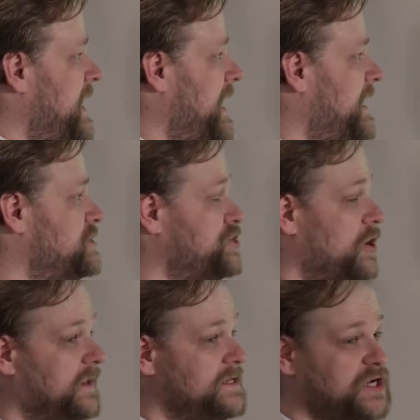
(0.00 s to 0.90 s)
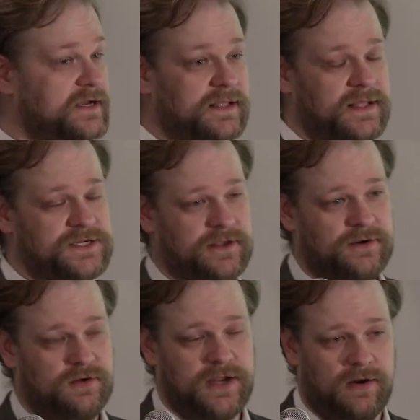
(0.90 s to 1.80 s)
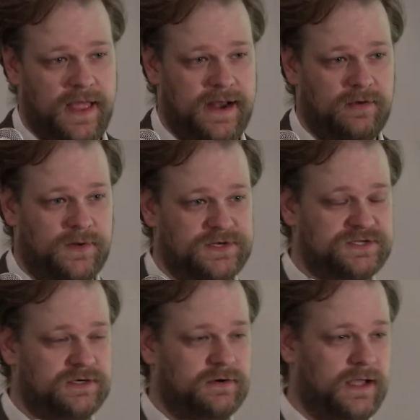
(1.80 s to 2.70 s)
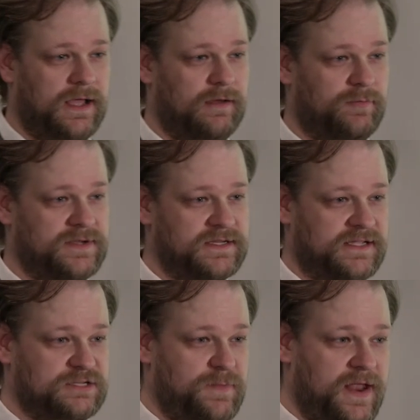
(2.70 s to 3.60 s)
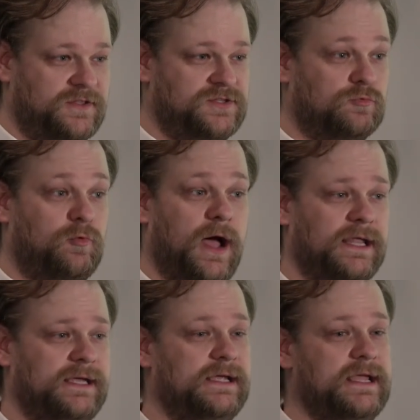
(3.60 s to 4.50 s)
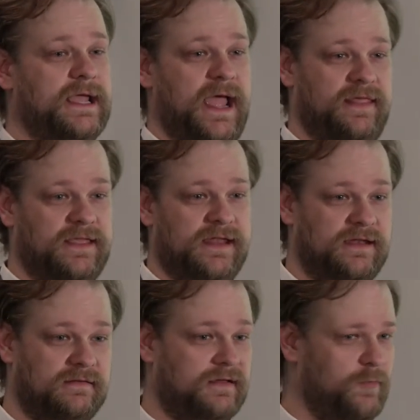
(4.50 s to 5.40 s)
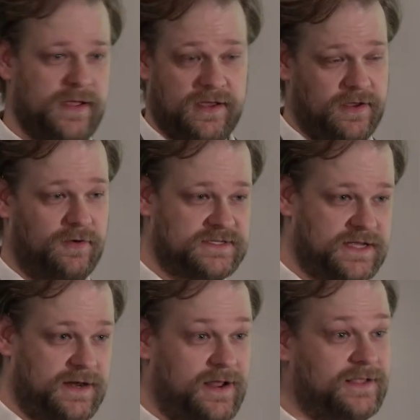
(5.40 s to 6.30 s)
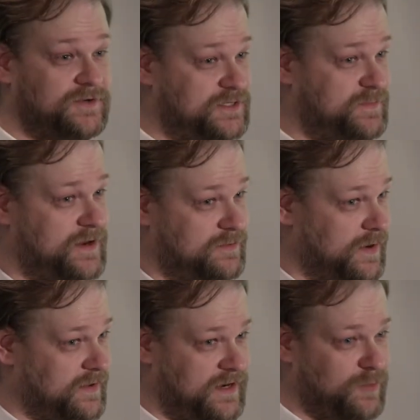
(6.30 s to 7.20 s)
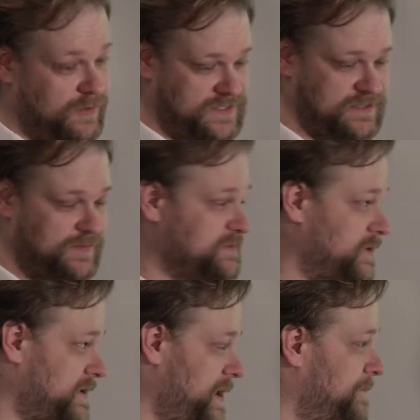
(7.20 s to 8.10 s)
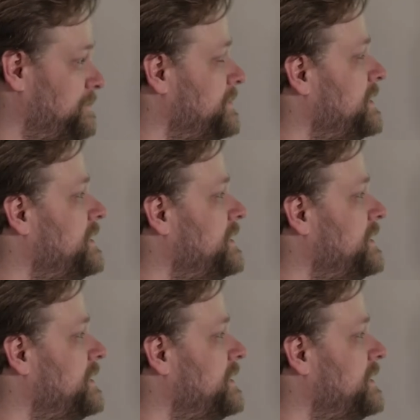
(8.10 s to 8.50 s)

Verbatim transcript: and Charlotte Agenda in Charlotte, North Carolina, which uh, recently expanded to Raleigh, and then a week ago decided not to expand to Raleigh anymore because it wasn't working out.